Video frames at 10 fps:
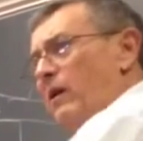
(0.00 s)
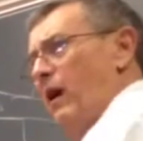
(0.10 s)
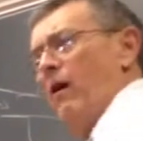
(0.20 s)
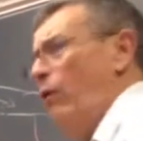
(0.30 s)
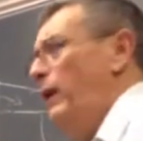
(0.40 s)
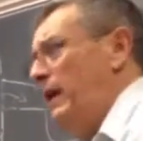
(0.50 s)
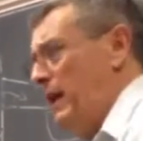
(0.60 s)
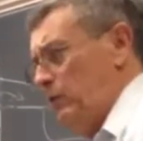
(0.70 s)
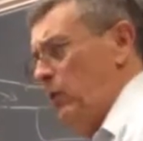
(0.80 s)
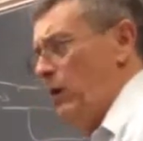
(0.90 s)
I don't think
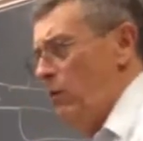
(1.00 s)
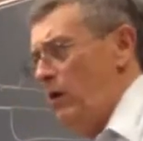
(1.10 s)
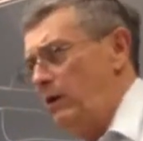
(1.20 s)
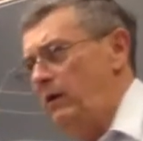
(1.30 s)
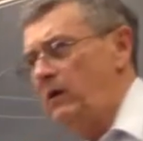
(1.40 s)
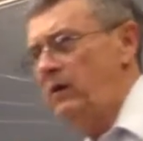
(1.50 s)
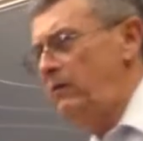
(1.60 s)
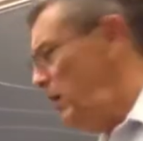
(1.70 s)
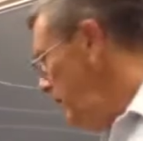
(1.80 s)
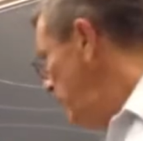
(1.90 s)
that's what I want.
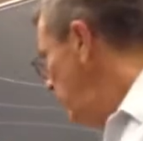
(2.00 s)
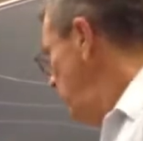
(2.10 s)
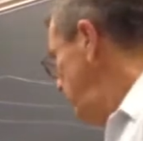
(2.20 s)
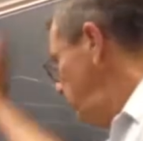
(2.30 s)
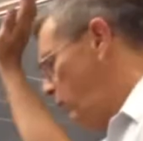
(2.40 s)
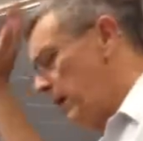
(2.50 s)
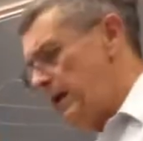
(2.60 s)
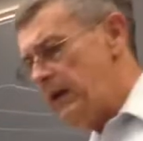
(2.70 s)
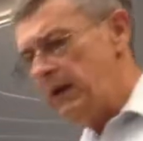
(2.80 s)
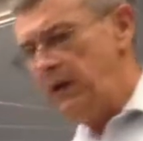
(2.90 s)
Right? I want this gradient.